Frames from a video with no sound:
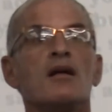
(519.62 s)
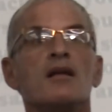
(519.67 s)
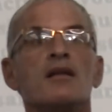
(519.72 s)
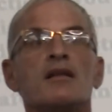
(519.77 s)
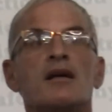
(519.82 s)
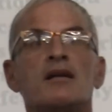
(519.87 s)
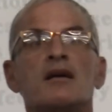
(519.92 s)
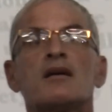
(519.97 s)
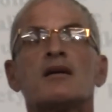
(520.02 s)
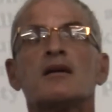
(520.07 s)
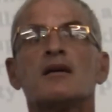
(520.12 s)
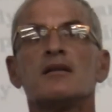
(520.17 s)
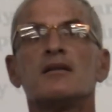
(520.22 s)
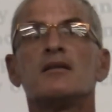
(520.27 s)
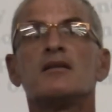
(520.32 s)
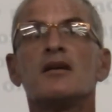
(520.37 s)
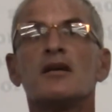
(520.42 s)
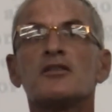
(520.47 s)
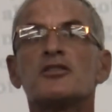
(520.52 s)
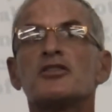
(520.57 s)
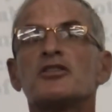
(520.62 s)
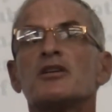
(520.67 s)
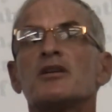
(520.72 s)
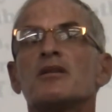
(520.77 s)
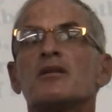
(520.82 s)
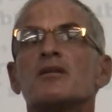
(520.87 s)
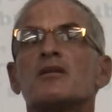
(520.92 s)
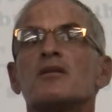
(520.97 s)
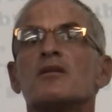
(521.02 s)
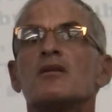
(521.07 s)
that a
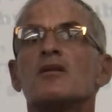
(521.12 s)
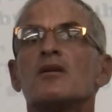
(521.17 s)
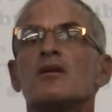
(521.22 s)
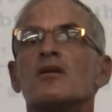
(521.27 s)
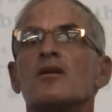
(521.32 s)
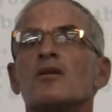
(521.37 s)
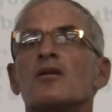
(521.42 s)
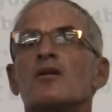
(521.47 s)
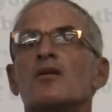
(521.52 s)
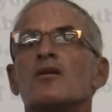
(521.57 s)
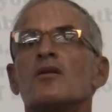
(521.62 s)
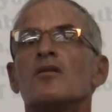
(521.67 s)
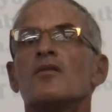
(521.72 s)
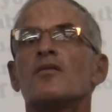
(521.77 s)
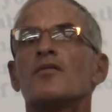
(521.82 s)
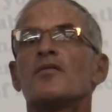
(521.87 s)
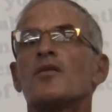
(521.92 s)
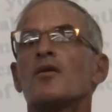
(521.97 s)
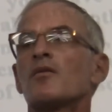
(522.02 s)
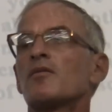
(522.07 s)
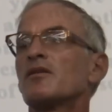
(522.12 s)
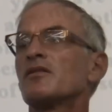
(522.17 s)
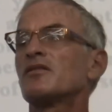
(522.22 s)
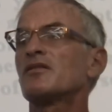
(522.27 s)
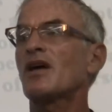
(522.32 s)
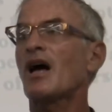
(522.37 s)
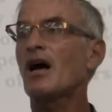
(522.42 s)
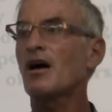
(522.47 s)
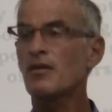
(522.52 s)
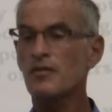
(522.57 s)
condition for
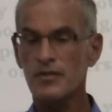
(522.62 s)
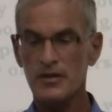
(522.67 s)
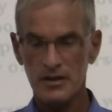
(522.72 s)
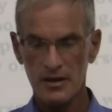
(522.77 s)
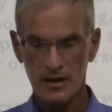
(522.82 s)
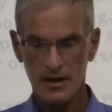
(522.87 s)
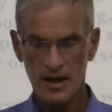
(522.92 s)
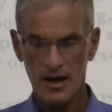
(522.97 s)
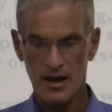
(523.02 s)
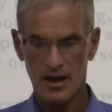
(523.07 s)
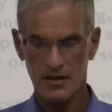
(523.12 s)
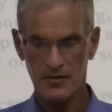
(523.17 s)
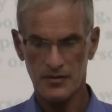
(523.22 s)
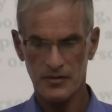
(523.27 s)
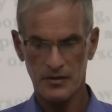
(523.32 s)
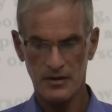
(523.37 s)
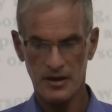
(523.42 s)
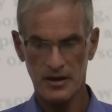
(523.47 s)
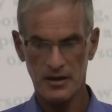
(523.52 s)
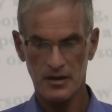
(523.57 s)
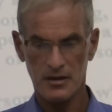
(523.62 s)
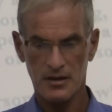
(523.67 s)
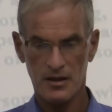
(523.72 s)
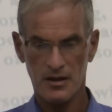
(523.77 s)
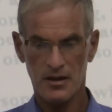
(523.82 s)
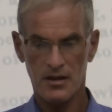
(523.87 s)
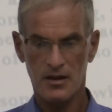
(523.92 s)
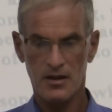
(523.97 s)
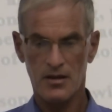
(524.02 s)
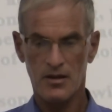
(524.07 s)
resolving the conflict
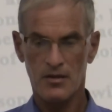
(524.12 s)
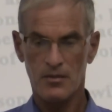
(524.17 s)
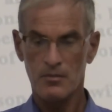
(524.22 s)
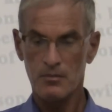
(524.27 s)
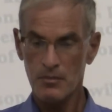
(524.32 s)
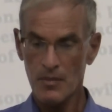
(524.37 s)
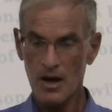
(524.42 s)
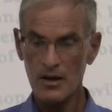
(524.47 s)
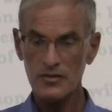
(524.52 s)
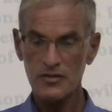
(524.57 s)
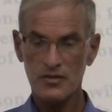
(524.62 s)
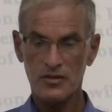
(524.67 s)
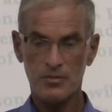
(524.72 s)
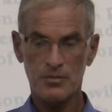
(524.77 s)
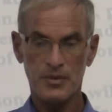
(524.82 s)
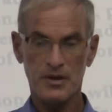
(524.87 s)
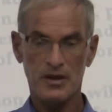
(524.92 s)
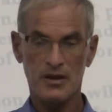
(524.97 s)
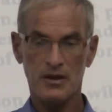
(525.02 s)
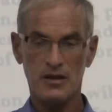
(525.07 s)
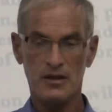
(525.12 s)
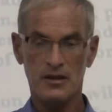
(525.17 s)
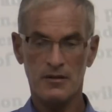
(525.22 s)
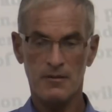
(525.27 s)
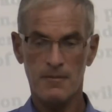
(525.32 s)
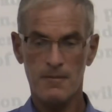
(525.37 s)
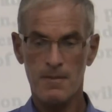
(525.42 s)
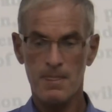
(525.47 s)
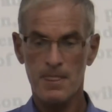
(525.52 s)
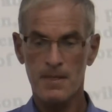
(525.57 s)
must be
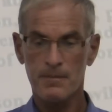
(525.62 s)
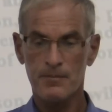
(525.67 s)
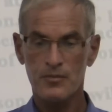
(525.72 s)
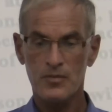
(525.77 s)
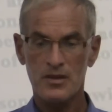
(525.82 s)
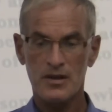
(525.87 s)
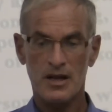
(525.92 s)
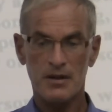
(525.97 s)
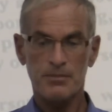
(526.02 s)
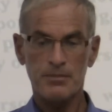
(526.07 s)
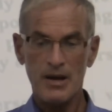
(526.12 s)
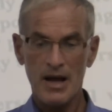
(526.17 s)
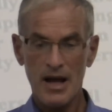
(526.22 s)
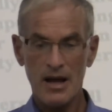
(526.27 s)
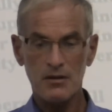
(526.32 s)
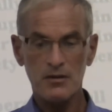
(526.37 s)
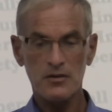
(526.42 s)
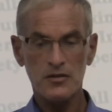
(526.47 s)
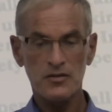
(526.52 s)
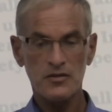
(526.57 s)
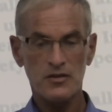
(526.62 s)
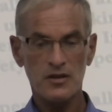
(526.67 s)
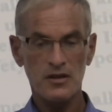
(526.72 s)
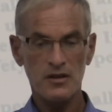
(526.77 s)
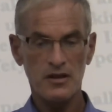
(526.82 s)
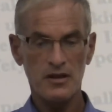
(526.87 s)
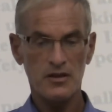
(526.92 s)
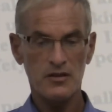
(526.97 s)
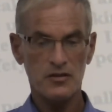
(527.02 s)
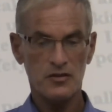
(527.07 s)
that
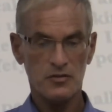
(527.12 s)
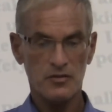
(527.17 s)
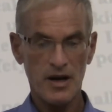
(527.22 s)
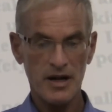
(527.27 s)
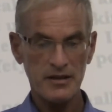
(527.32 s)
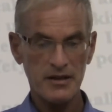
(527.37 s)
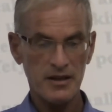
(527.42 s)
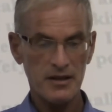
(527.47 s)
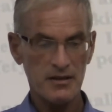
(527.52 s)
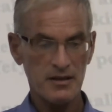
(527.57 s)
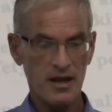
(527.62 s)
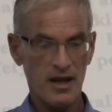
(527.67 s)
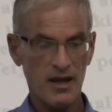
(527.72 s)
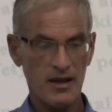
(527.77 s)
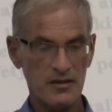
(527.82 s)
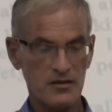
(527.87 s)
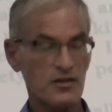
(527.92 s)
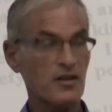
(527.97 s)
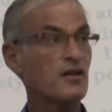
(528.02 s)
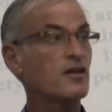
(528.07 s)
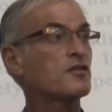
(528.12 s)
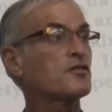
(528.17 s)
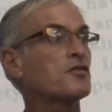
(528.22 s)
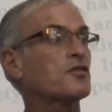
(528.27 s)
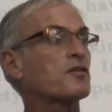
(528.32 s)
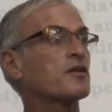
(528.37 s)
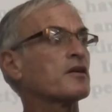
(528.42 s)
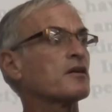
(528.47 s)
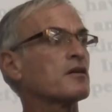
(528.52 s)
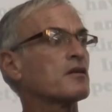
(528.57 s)
Palestinians recognize
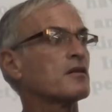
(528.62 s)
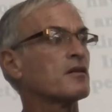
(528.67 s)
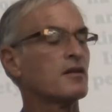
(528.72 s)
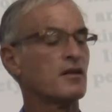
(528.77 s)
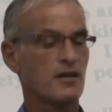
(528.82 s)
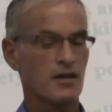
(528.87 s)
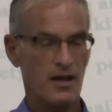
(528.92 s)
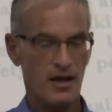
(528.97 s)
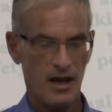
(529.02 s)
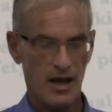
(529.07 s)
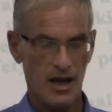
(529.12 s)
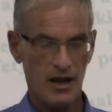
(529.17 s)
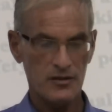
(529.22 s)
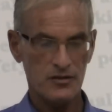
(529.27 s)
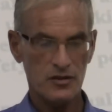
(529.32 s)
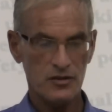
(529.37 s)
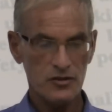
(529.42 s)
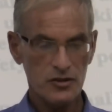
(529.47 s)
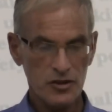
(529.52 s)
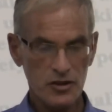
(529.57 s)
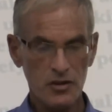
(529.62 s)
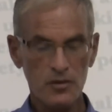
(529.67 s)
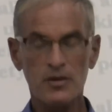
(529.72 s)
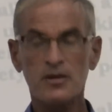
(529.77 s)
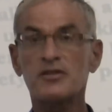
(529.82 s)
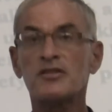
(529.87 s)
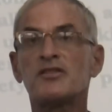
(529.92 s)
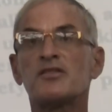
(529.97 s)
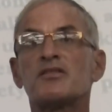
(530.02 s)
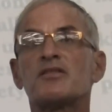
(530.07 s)
Israel as a
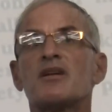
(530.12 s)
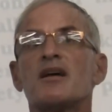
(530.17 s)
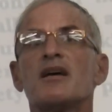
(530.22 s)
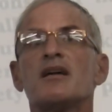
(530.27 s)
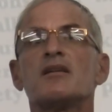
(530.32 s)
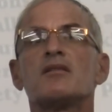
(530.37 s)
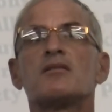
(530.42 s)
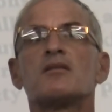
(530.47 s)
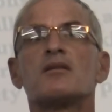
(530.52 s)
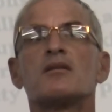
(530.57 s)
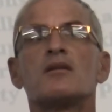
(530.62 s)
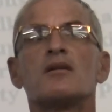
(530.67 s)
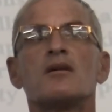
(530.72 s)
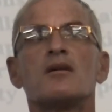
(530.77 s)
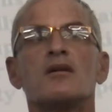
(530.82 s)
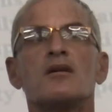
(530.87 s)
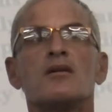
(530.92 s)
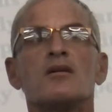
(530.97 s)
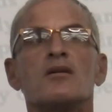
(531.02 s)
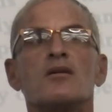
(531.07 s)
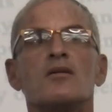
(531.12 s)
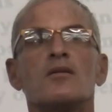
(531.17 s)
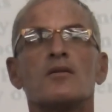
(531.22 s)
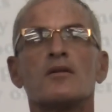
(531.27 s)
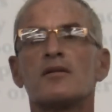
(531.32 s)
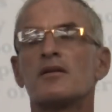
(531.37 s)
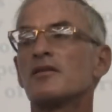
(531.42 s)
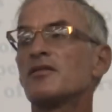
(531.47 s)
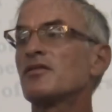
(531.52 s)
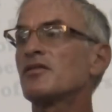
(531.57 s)
Jewish state
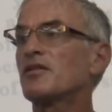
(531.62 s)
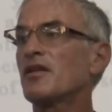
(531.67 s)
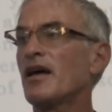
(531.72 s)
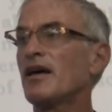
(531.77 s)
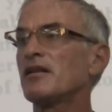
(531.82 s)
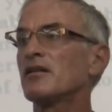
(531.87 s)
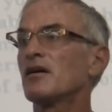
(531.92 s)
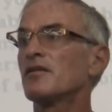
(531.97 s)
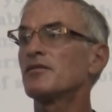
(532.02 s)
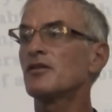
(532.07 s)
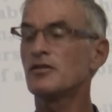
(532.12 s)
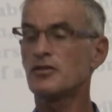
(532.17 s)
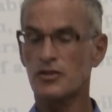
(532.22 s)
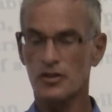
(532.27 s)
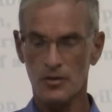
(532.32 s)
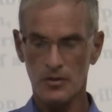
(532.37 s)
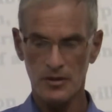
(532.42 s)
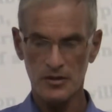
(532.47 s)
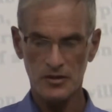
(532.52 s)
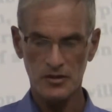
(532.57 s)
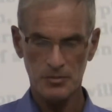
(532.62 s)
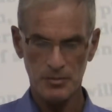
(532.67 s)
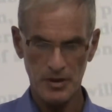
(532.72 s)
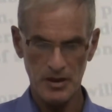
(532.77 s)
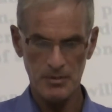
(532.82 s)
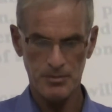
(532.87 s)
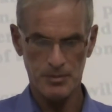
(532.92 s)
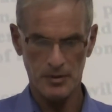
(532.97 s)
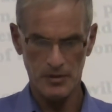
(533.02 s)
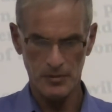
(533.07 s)
or the state of the Jewish
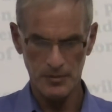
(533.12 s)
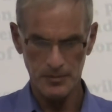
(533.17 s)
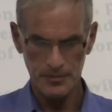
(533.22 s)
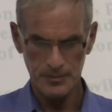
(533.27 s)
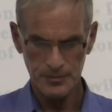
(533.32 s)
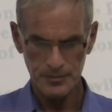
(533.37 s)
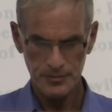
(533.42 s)
people.